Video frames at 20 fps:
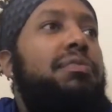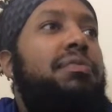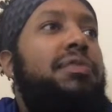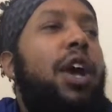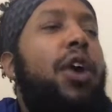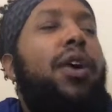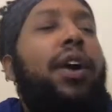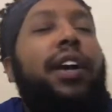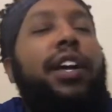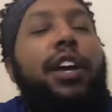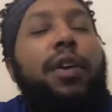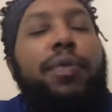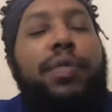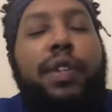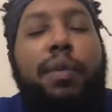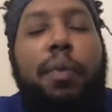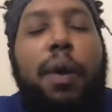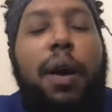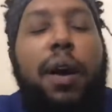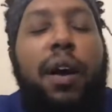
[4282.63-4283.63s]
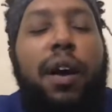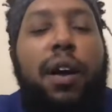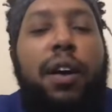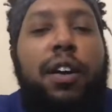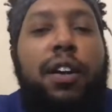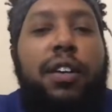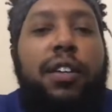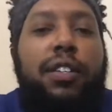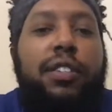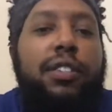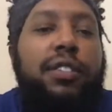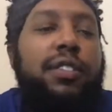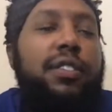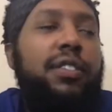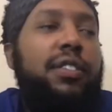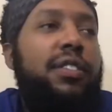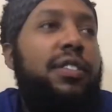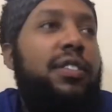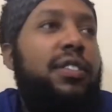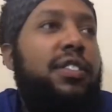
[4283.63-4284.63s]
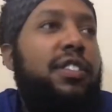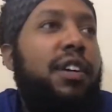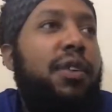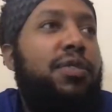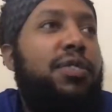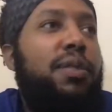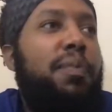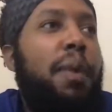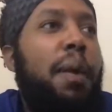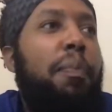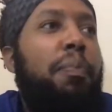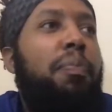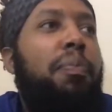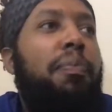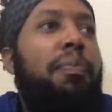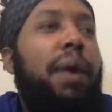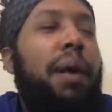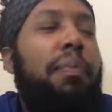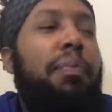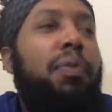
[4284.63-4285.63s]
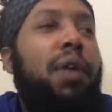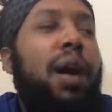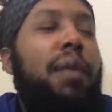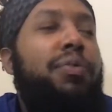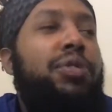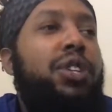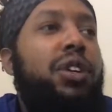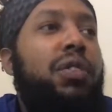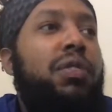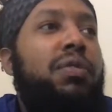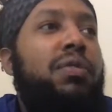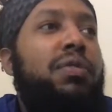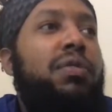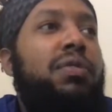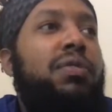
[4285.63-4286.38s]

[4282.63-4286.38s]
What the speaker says: Okay, y'all want to see my Prop Joe?